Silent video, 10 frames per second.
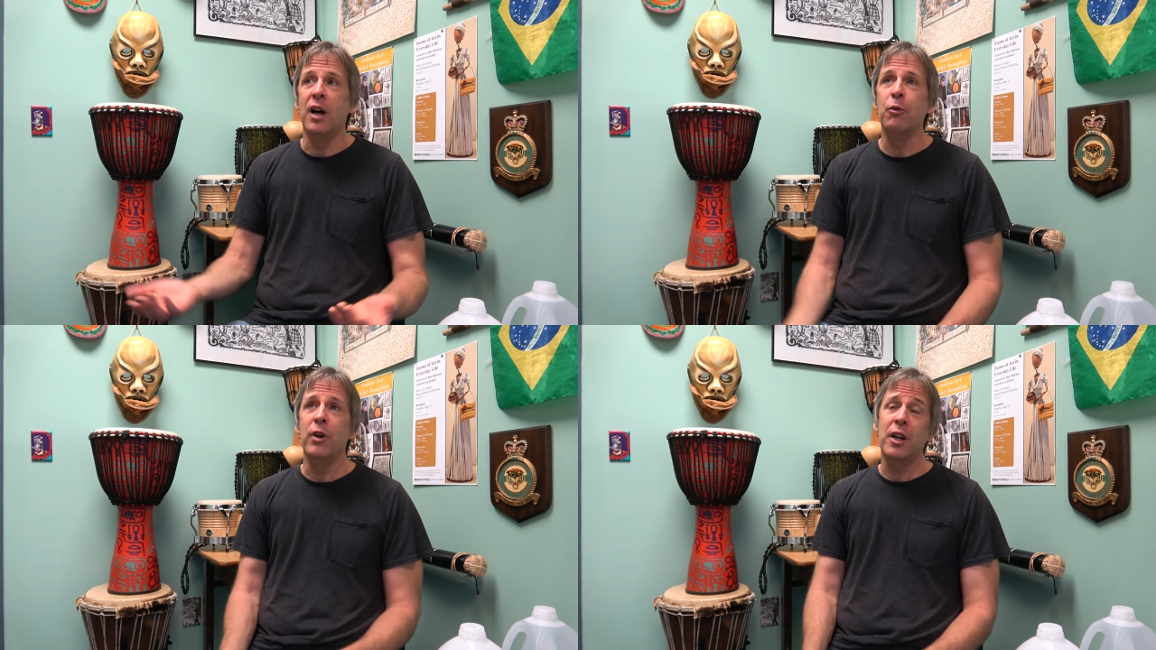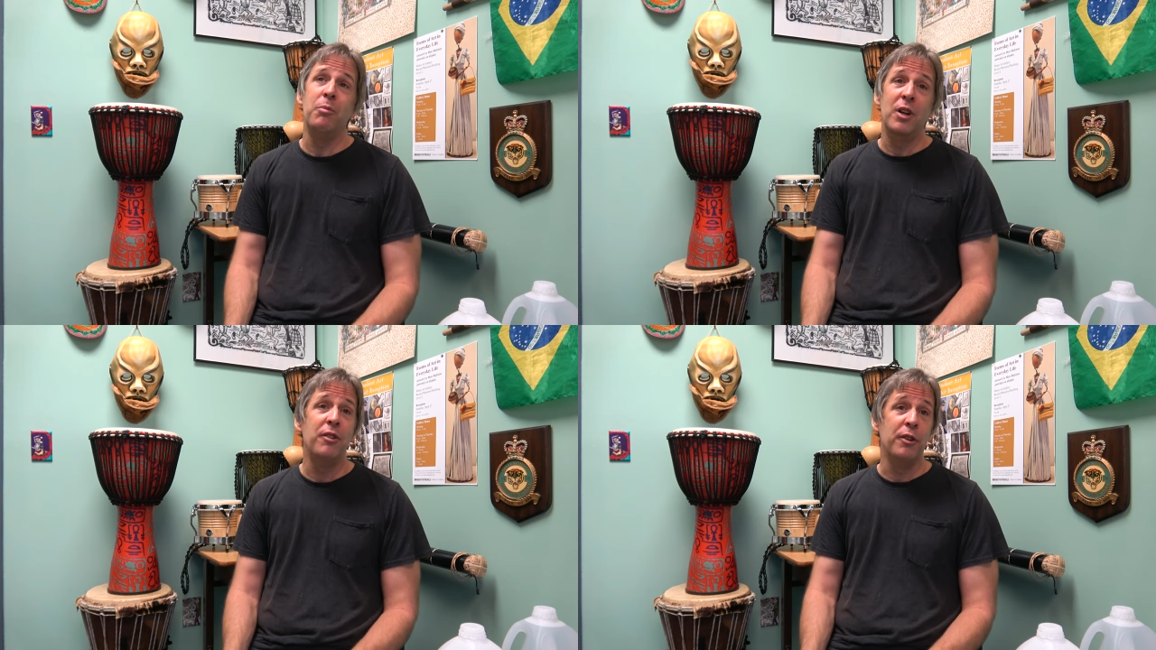Speaker 1: I
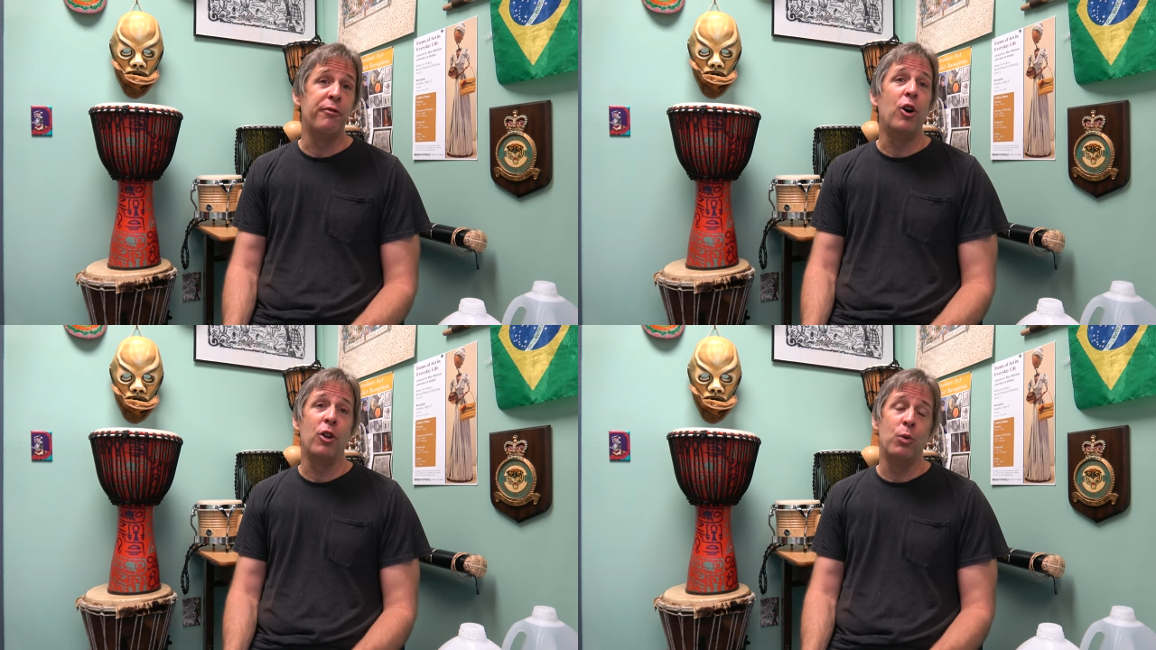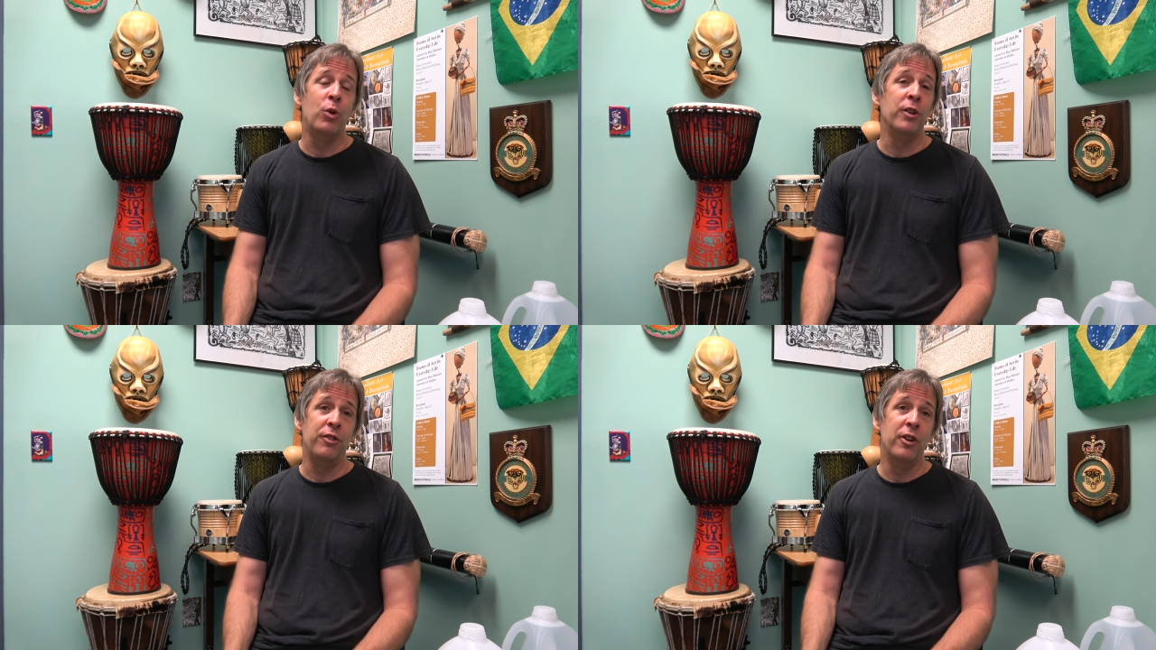recommend to follow
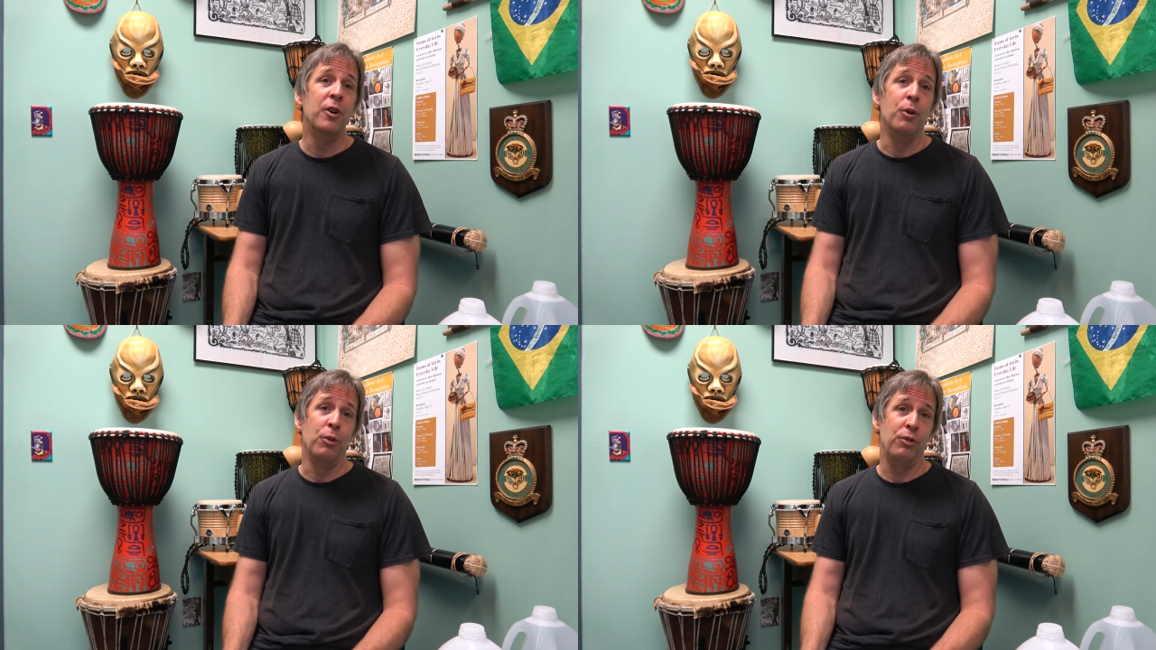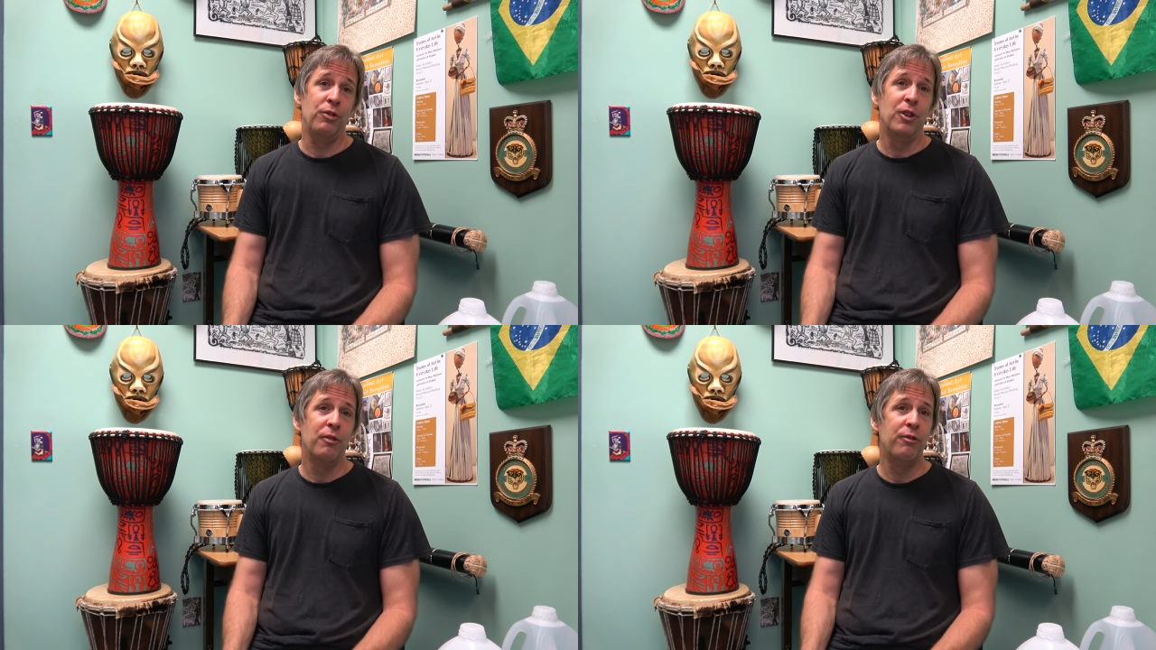one's
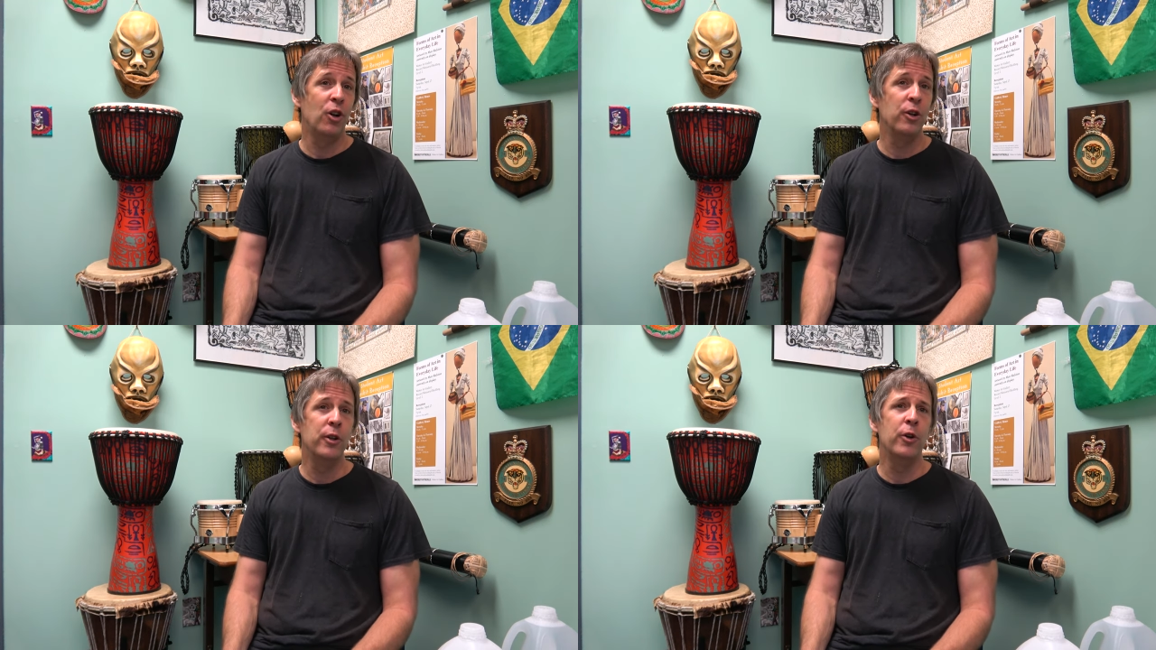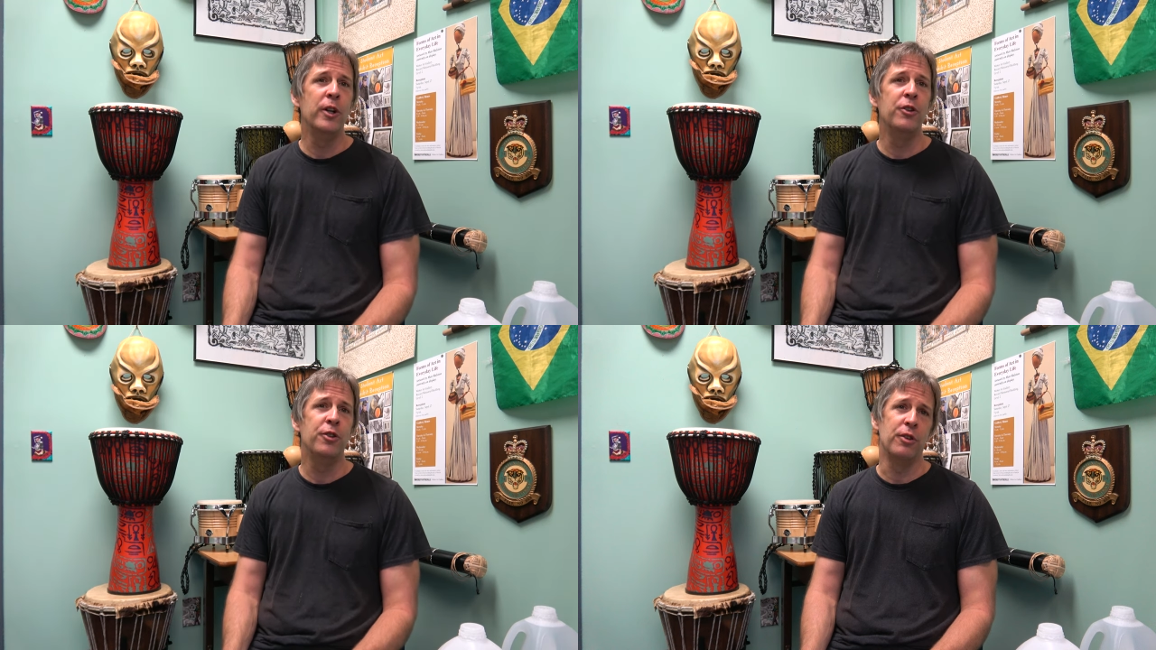nose, follow your
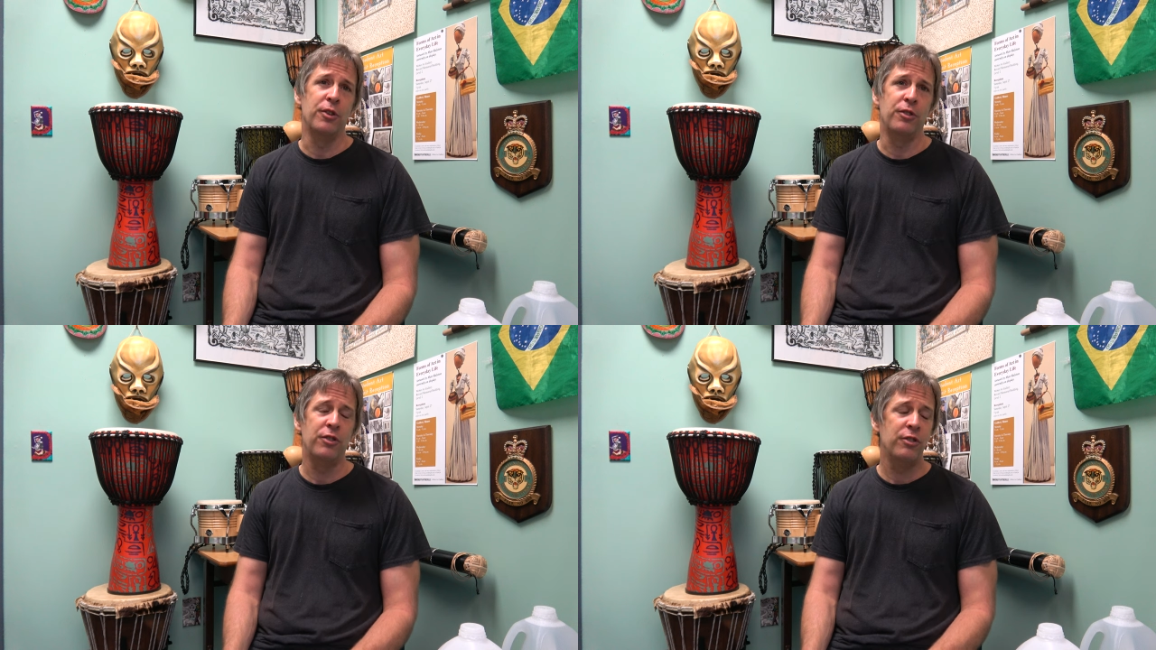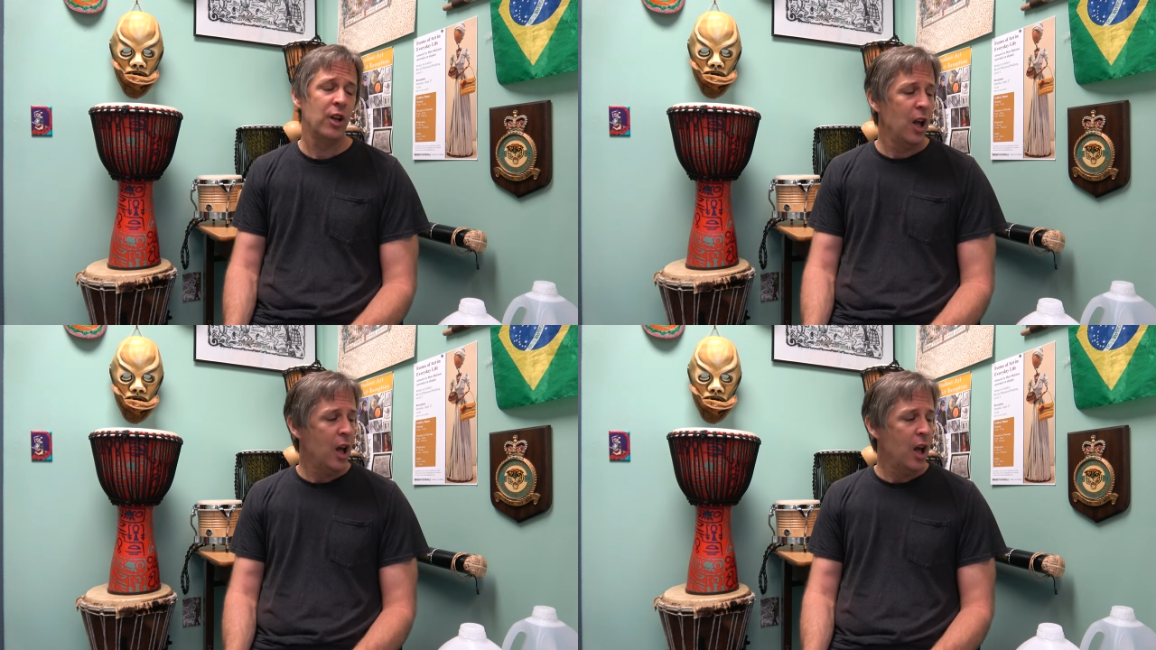own interests,